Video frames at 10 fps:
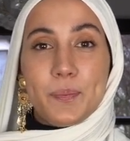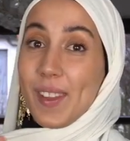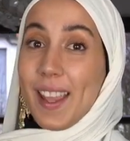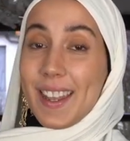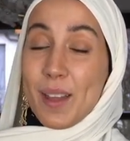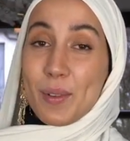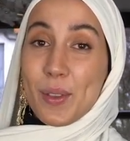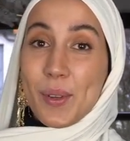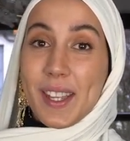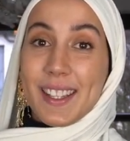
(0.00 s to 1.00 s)
And number
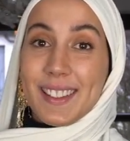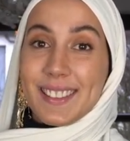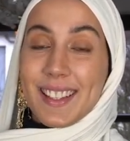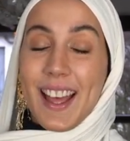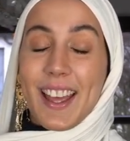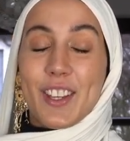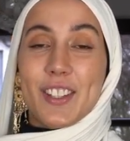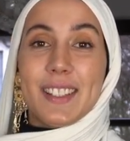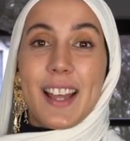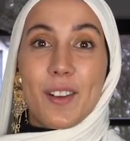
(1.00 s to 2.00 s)
3, I
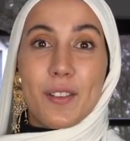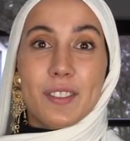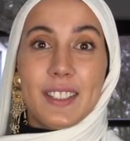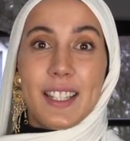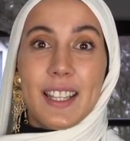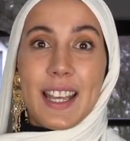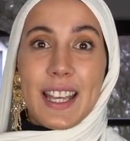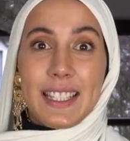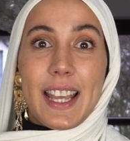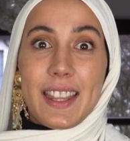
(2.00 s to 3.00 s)
could not only
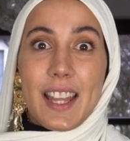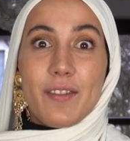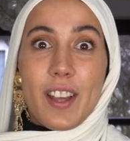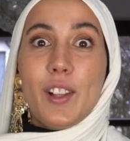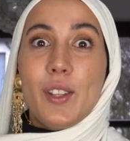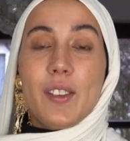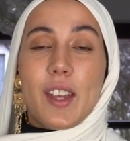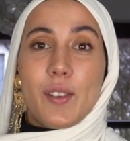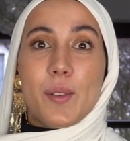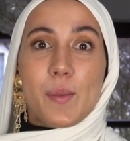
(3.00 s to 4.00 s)
get that value
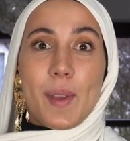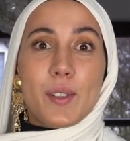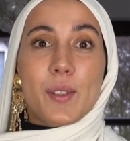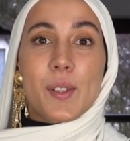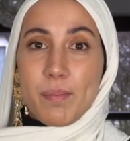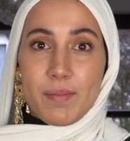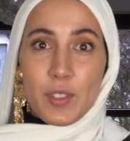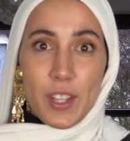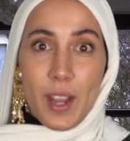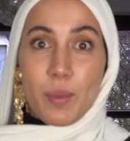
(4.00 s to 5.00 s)
that those mentors would
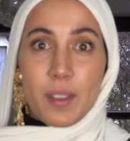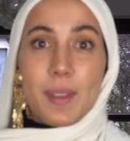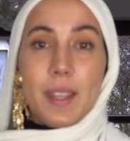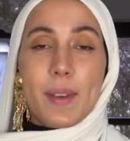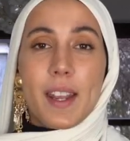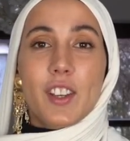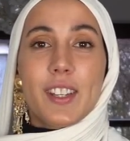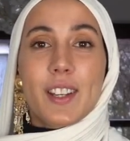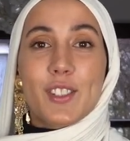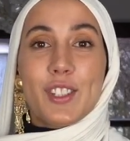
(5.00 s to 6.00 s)
share with me, but I could
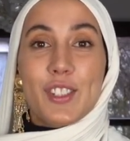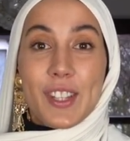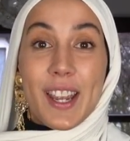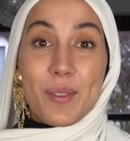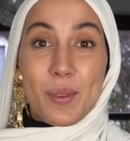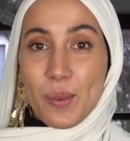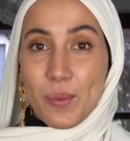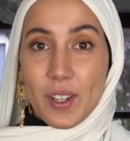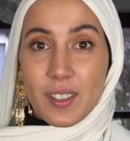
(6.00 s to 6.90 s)
actually share it with the world.